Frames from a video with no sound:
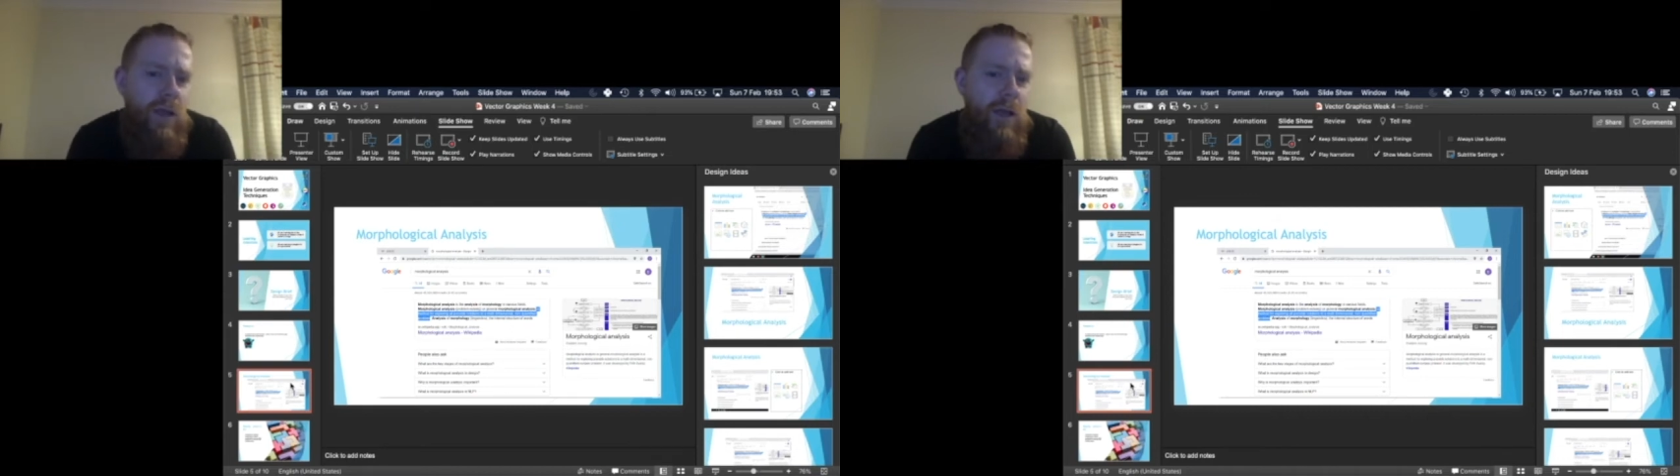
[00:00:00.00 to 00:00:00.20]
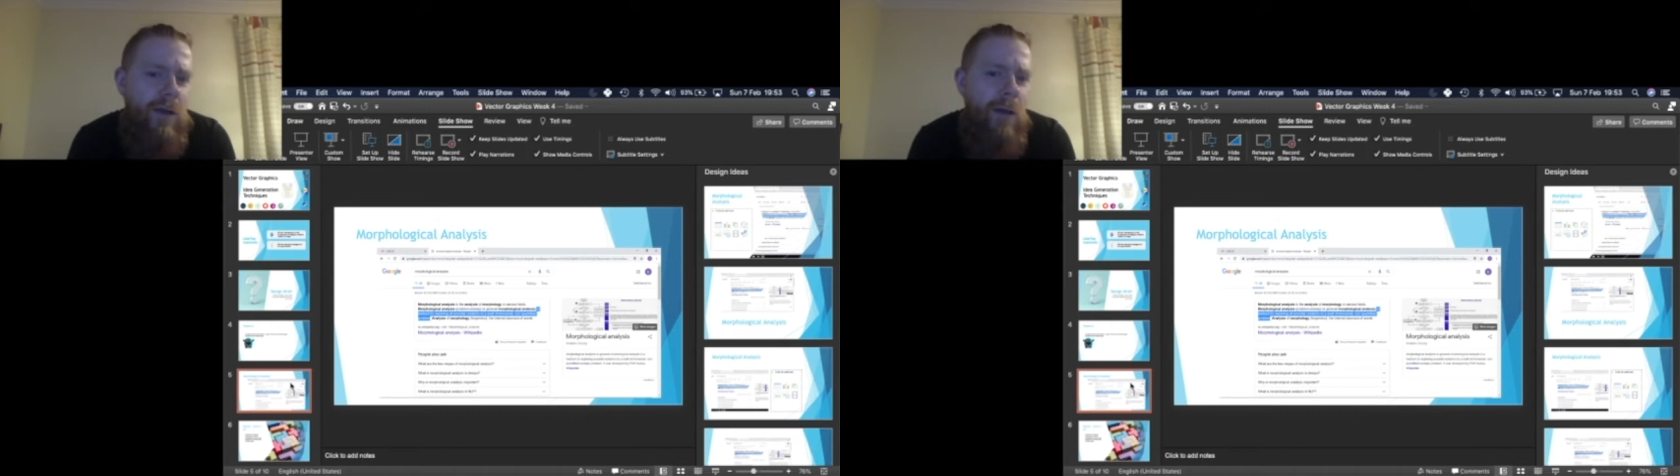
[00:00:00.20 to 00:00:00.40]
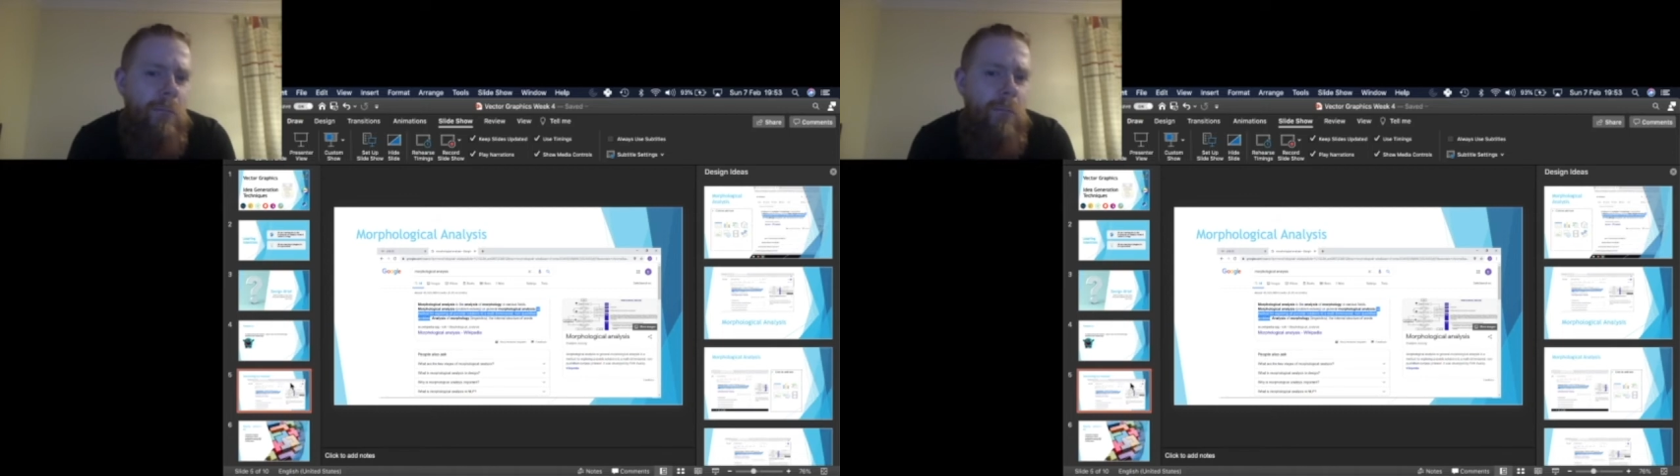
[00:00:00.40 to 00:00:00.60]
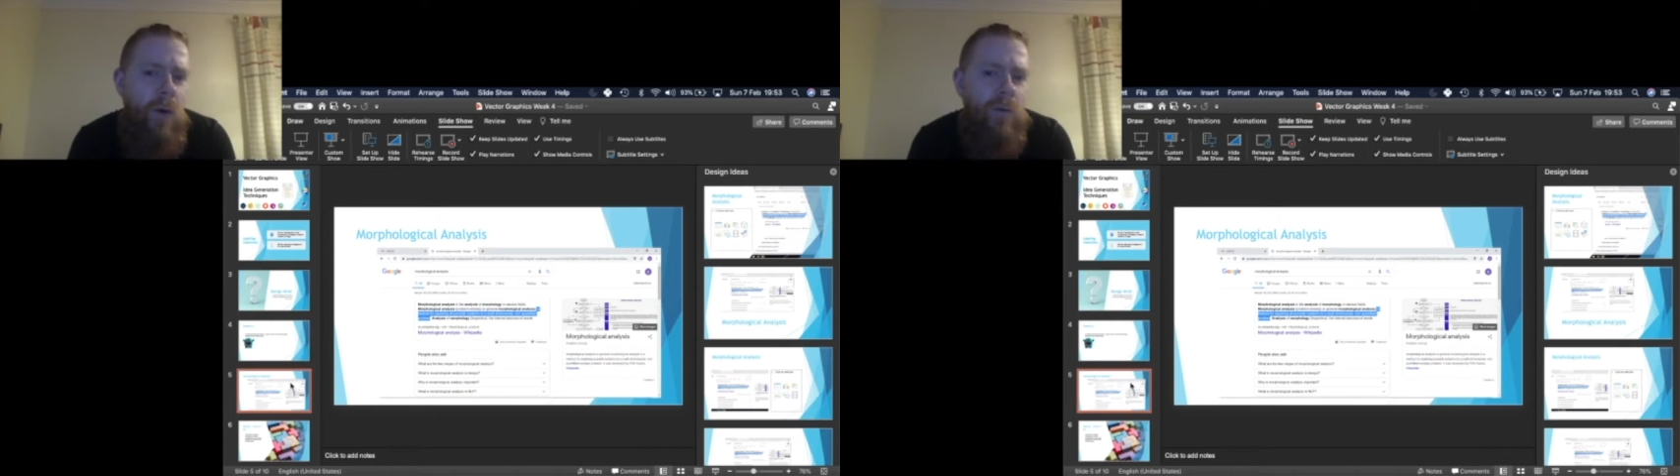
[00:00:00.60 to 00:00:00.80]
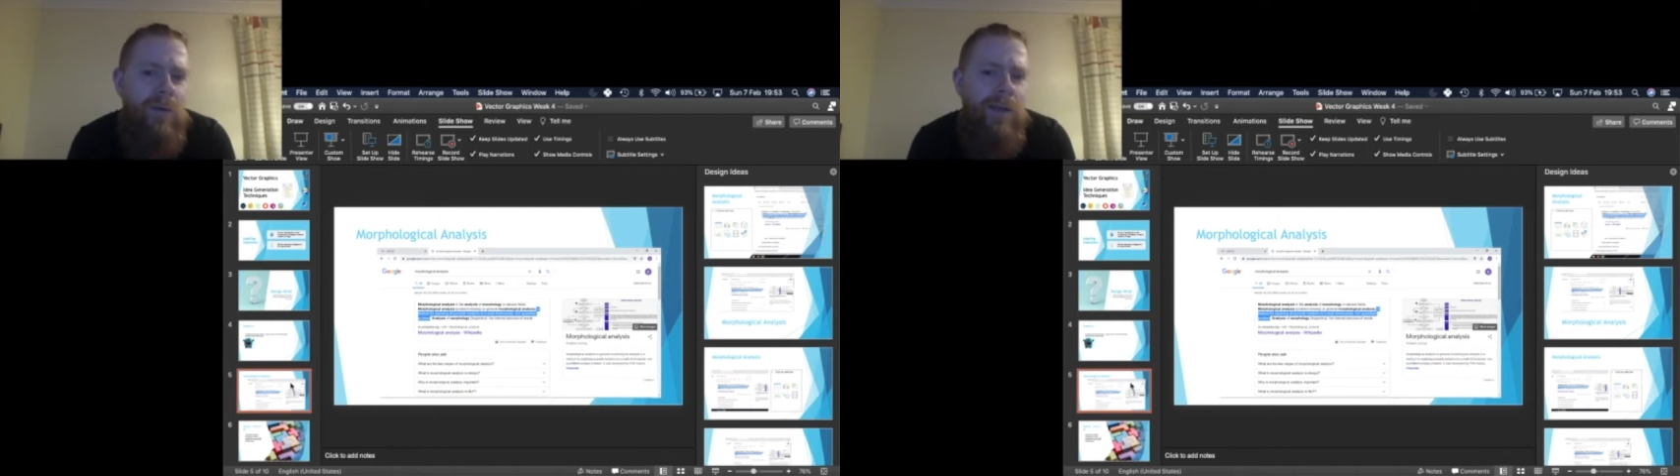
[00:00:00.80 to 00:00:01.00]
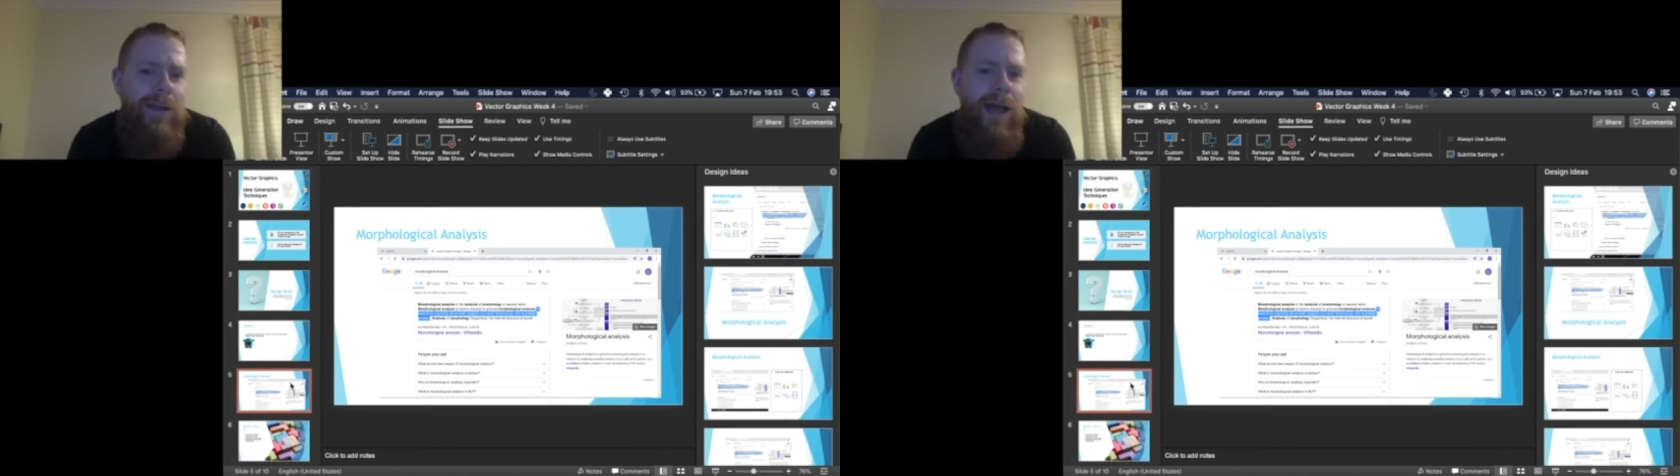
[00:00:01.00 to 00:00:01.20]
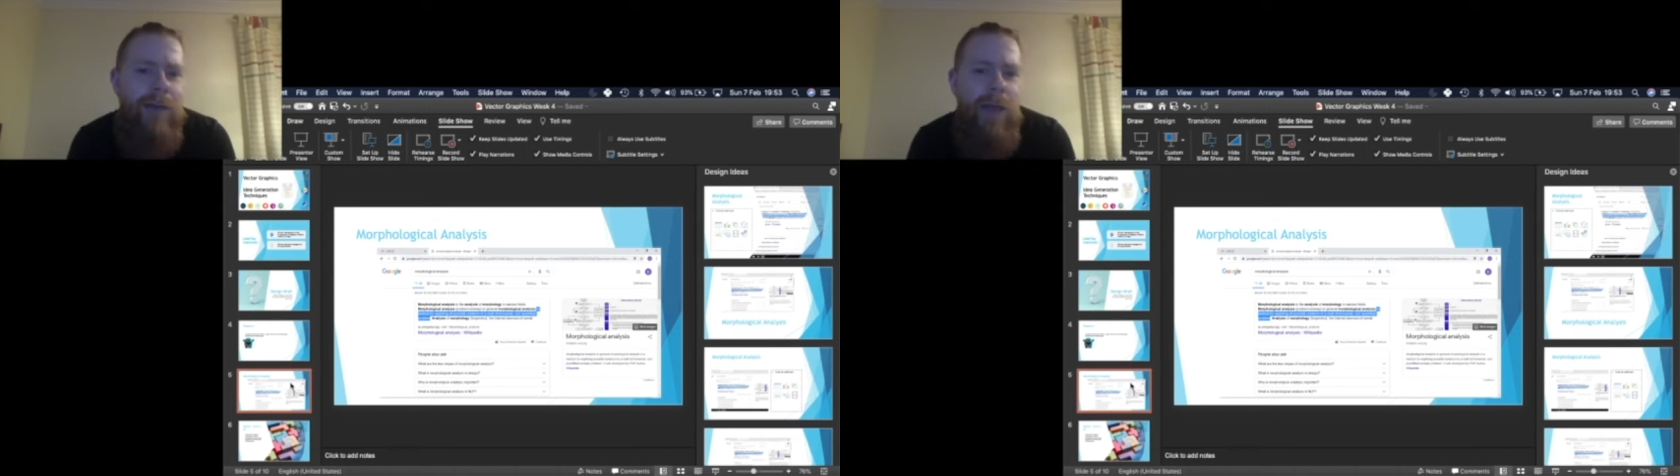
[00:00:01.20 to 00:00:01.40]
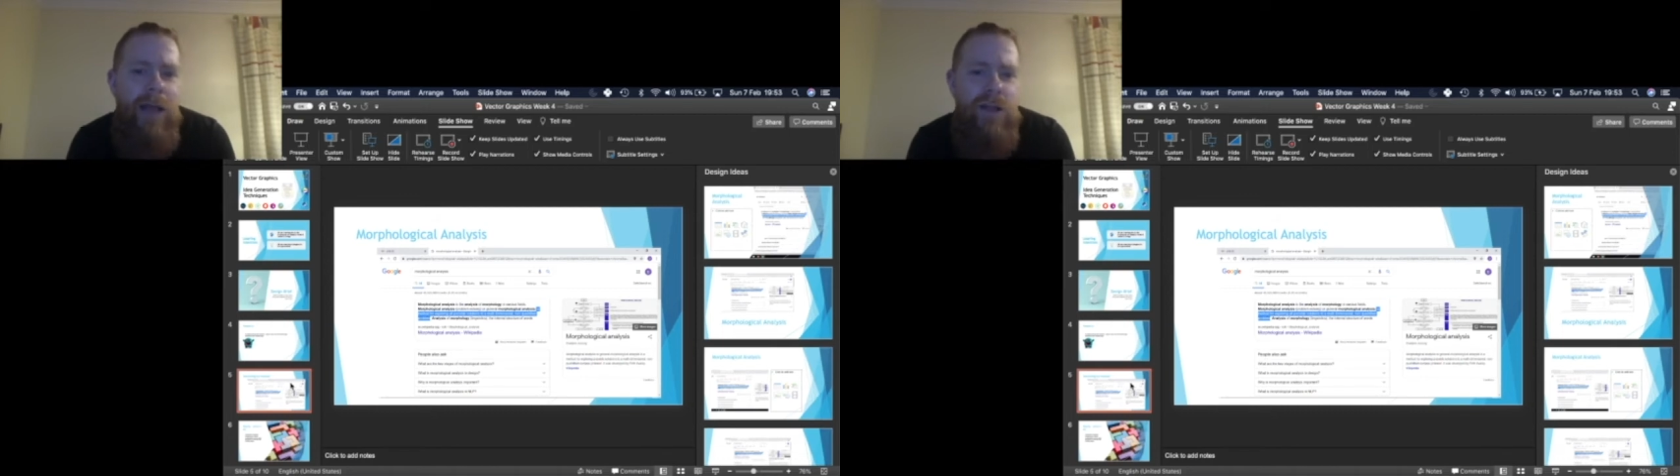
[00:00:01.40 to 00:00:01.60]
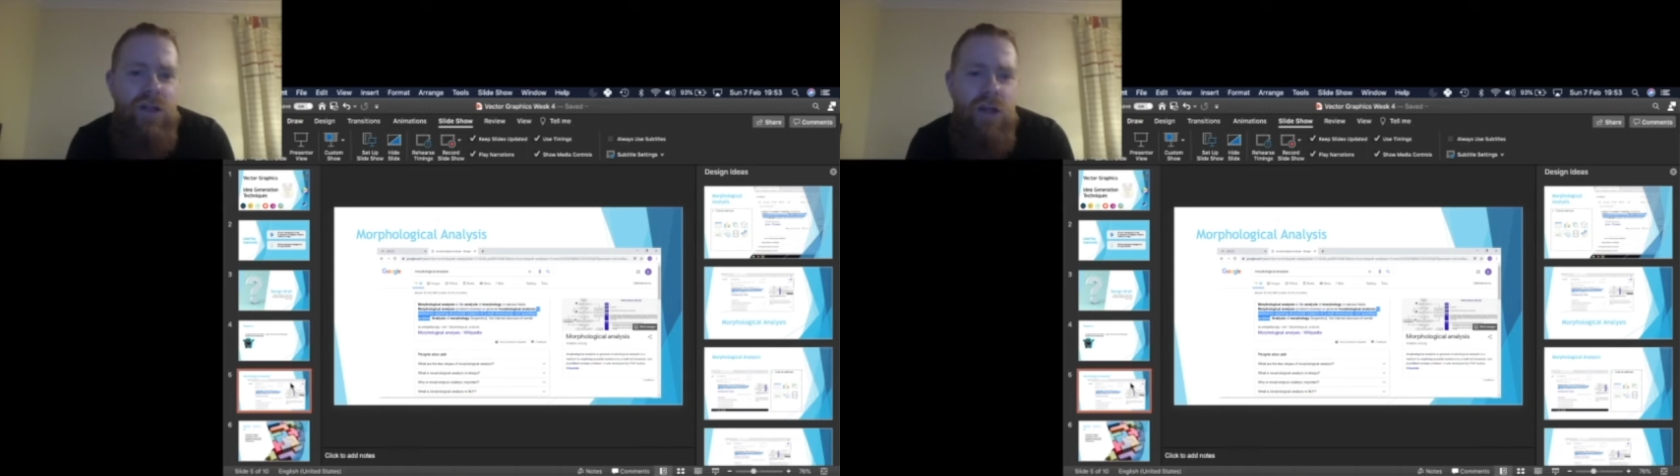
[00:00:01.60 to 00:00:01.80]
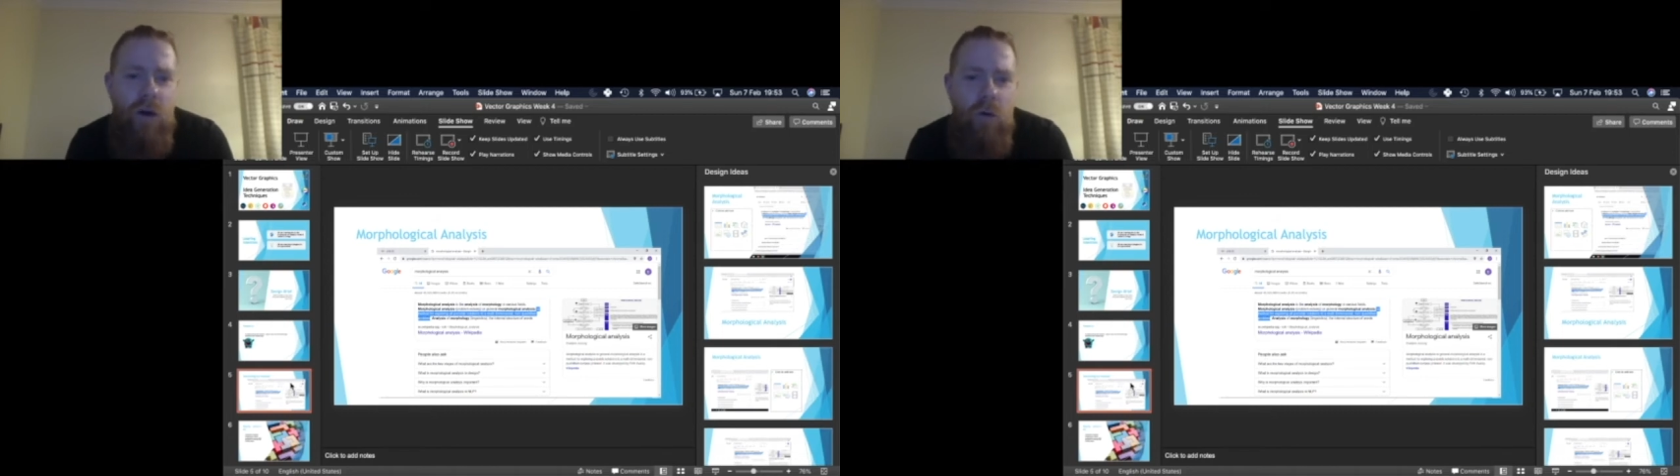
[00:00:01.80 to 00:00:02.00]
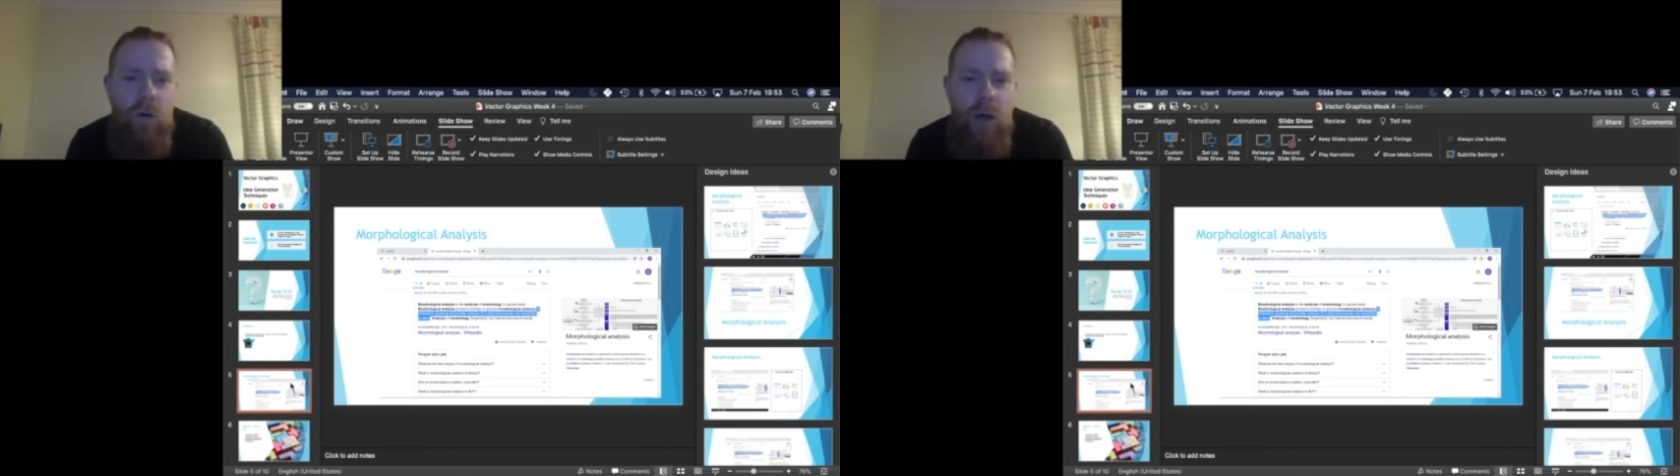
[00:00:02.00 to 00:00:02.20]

to a multi-dimensional,